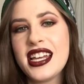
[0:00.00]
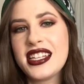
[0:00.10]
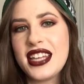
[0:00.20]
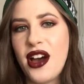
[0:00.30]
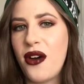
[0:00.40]

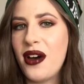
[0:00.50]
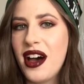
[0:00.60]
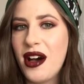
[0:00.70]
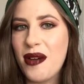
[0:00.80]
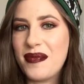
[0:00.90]
So
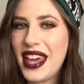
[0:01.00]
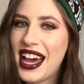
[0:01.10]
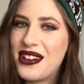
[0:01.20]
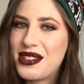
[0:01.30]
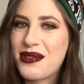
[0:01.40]

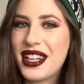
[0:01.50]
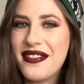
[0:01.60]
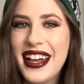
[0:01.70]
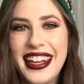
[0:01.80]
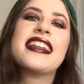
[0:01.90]
yeah, it was really
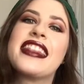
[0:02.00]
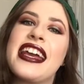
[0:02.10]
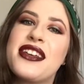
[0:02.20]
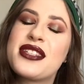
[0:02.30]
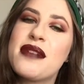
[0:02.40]
fun.
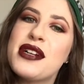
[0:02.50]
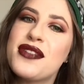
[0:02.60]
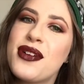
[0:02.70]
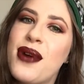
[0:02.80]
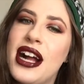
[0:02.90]
Thank you so much
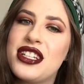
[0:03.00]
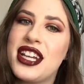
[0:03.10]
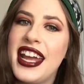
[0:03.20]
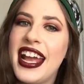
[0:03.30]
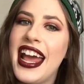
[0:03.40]
for
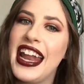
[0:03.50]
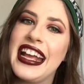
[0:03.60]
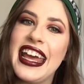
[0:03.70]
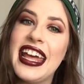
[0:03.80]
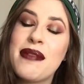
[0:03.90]
watching, and
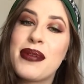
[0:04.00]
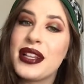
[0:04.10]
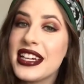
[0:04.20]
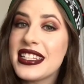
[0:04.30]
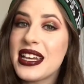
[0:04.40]
again,
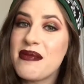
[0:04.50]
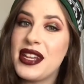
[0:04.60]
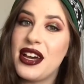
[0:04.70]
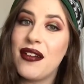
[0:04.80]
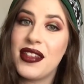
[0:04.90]
please let me
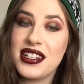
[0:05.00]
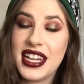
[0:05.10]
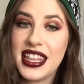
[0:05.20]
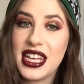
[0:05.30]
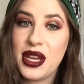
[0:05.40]
know if there's
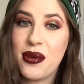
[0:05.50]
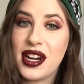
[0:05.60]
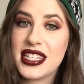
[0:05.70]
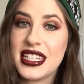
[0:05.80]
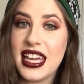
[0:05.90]
anything you want
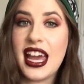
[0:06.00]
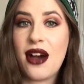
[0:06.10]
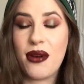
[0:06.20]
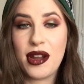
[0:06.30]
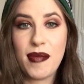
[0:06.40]
to see. I
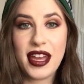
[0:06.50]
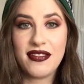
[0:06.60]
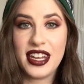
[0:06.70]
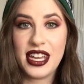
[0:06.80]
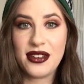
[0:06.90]
want to make
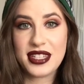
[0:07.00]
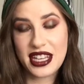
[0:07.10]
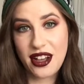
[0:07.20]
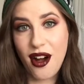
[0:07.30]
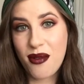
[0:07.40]
videos
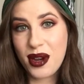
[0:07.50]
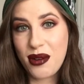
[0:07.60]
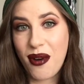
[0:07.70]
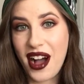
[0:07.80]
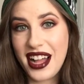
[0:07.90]
that y'all want to
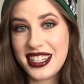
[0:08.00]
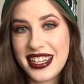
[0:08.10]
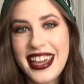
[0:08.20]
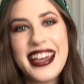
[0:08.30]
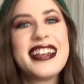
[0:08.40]
watch.
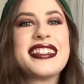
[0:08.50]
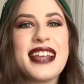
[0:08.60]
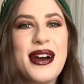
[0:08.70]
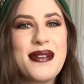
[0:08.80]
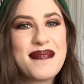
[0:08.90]

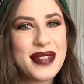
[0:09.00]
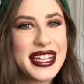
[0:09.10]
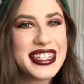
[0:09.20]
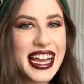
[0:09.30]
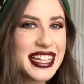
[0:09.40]
So
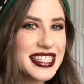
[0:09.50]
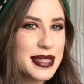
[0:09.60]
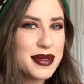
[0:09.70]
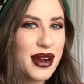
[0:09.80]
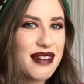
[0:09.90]
please like and
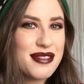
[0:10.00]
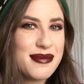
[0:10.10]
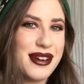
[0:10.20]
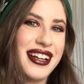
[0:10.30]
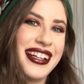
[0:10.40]
subscribe for
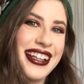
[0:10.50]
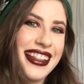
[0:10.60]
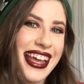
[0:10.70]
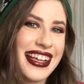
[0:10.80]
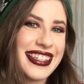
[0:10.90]
more.
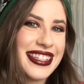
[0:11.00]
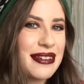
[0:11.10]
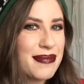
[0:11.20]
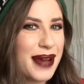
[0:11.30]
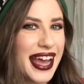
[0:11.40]
Thanks.
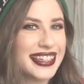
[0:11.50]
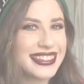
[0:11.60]
Bye.